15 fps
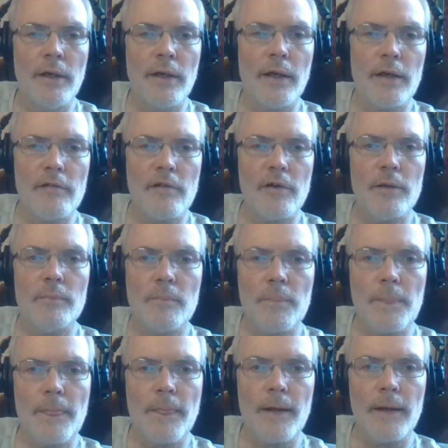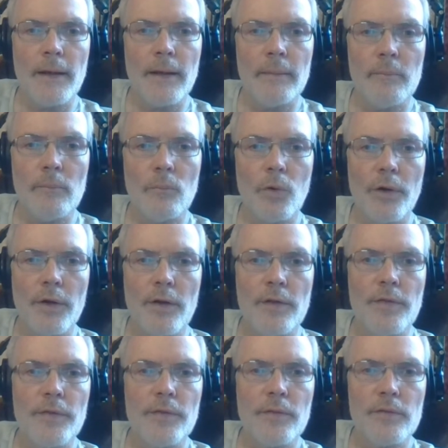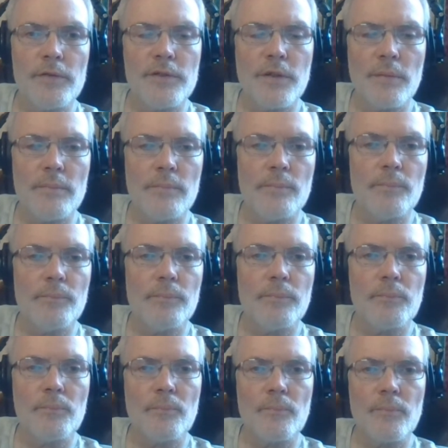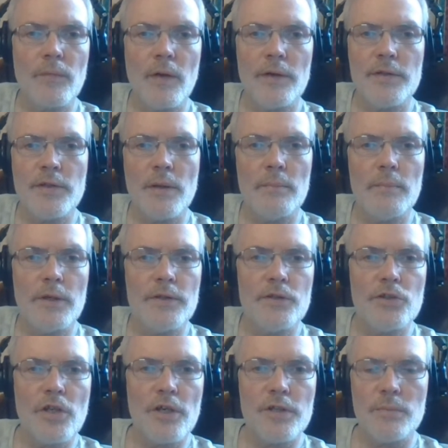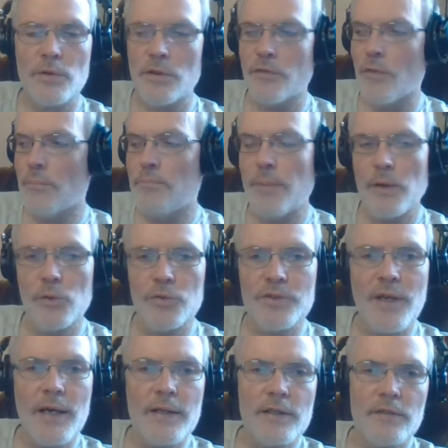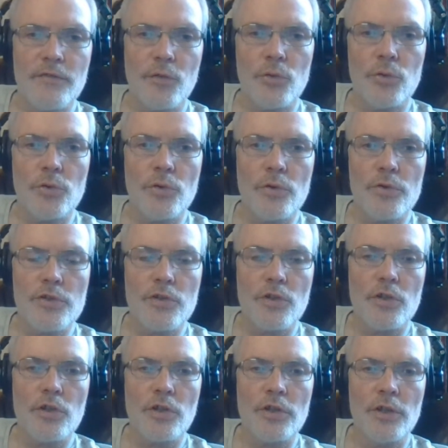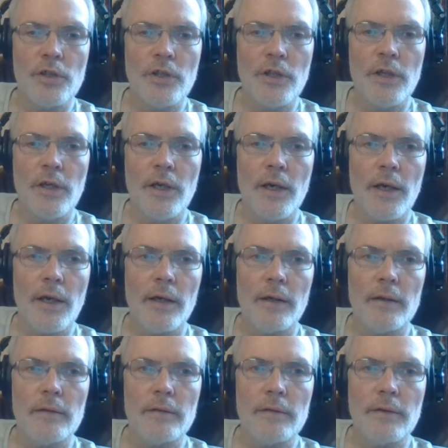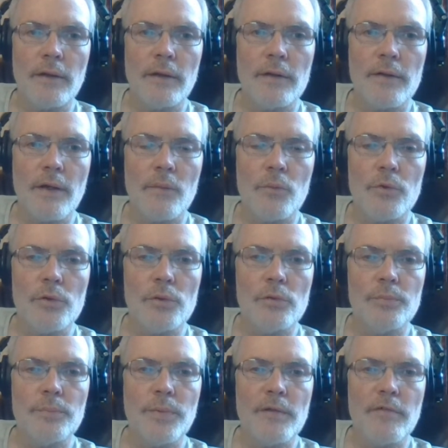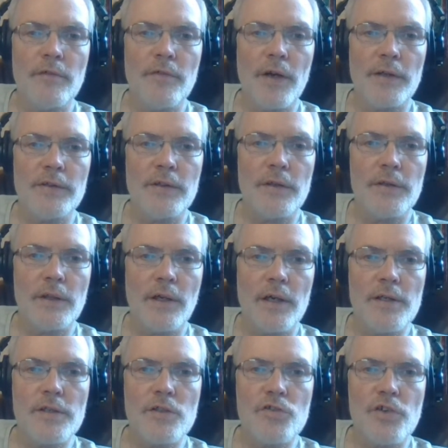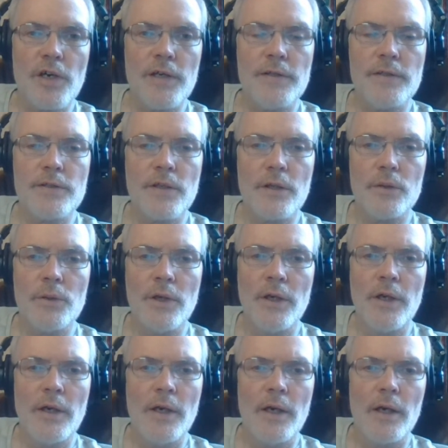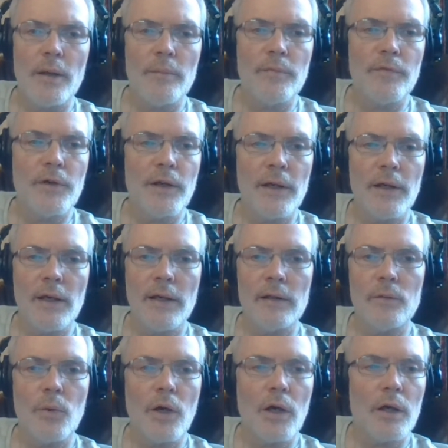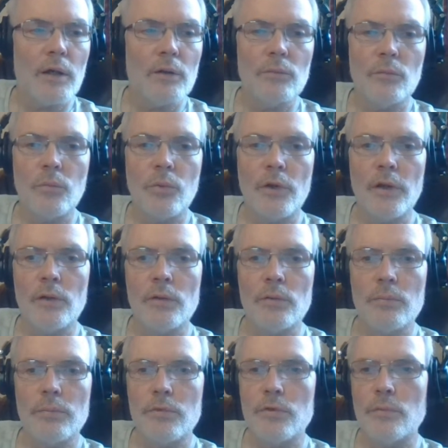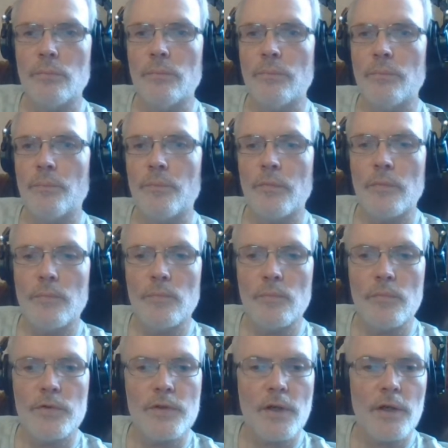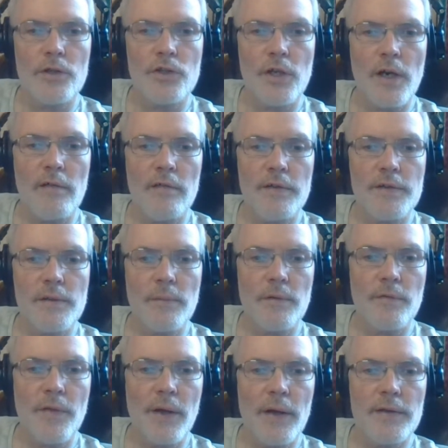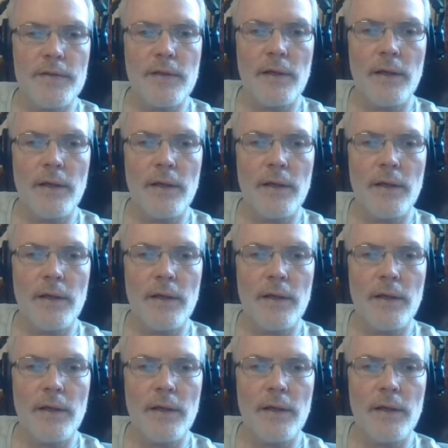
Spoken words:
era, with some adjustments for build dates for stock, and that will be reflected in the kinds of trains. So hopefully in a little while we'll start sharing some of that.